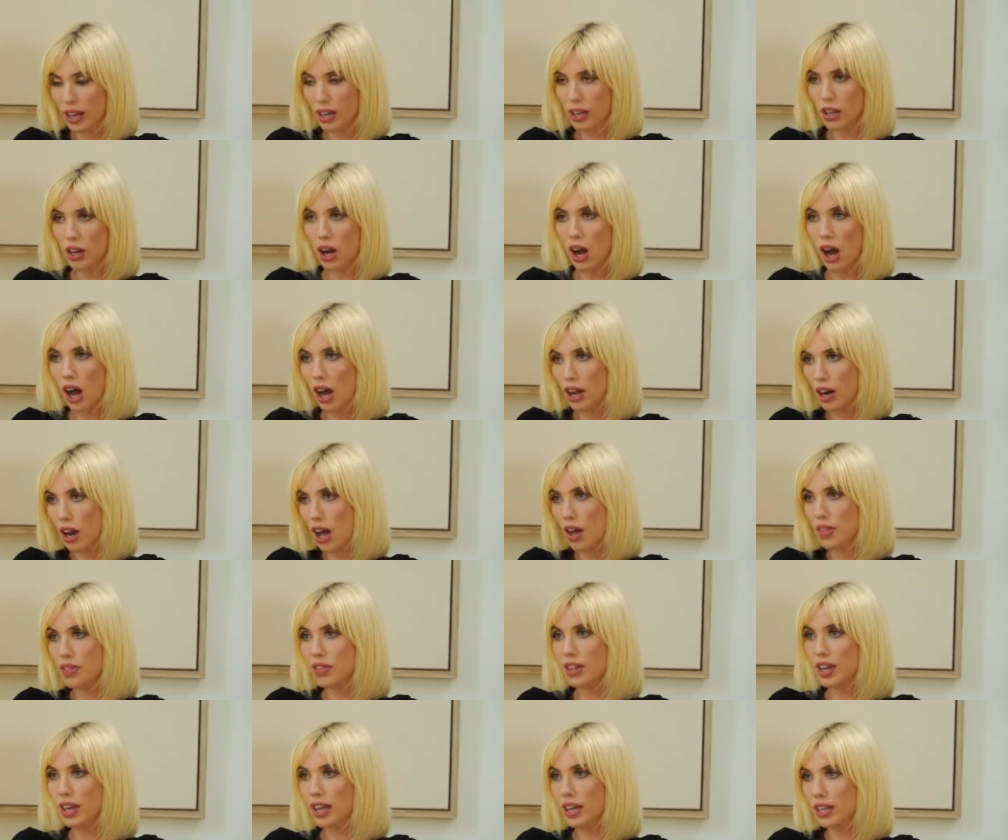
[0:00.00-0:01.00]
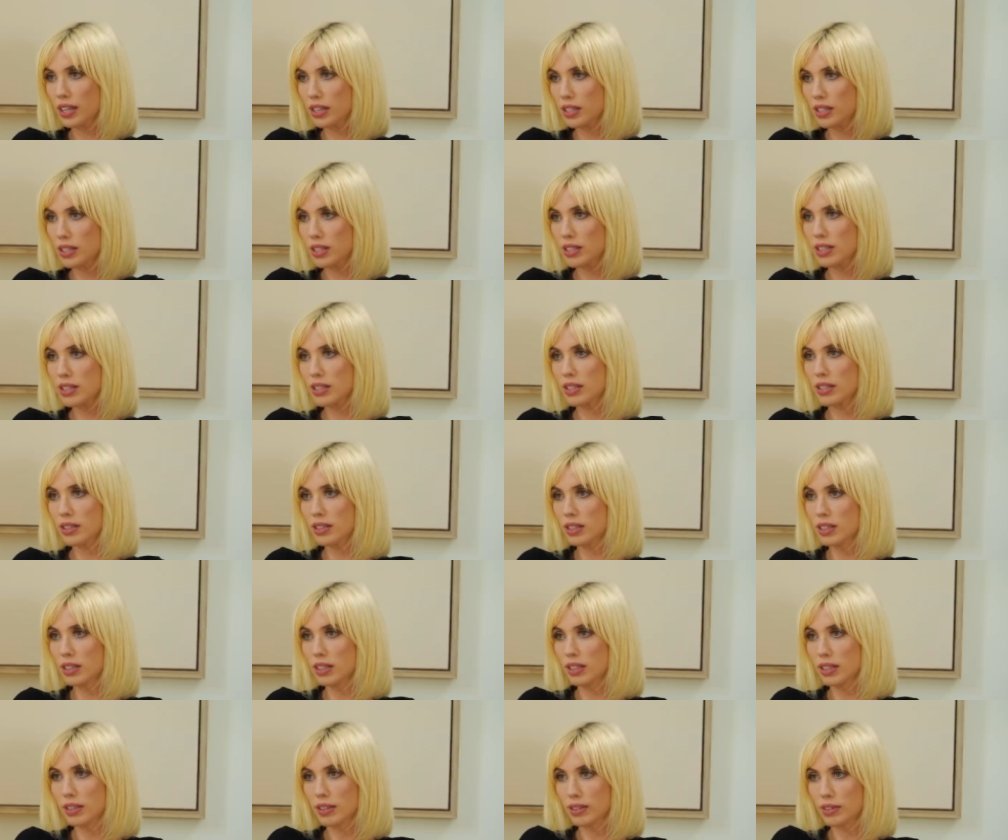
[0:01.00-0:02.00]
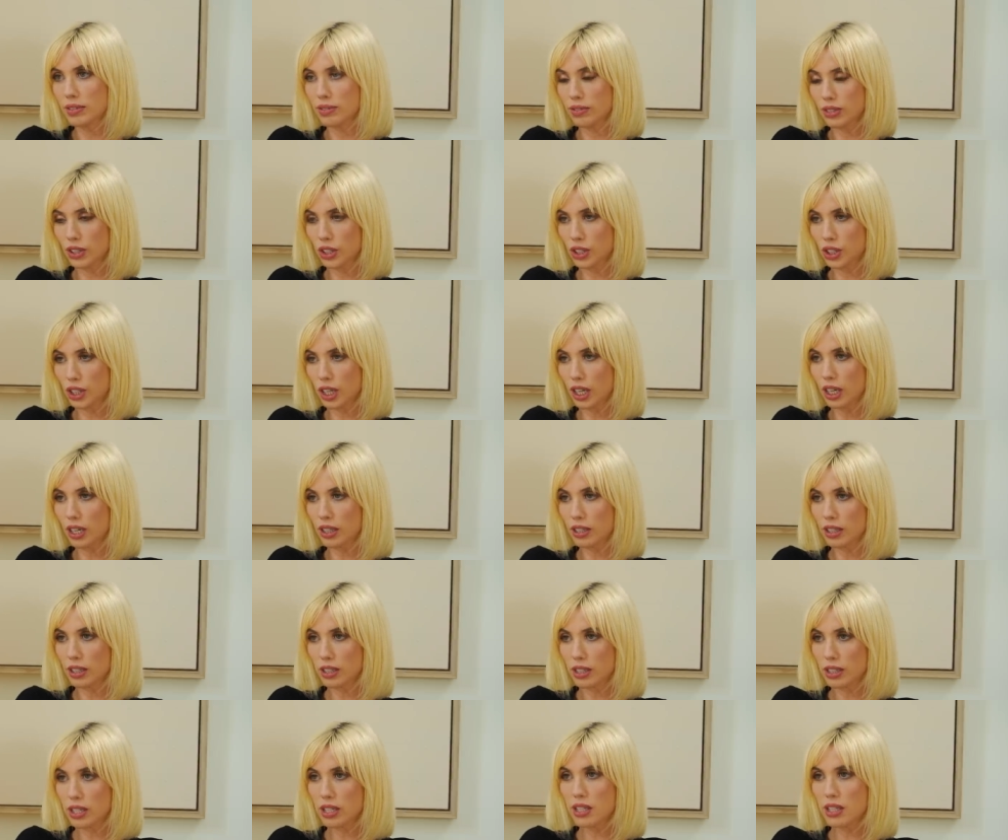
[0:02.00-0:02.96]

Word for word: getting Got caught on things. Yeah, dirt For in sure. the nails.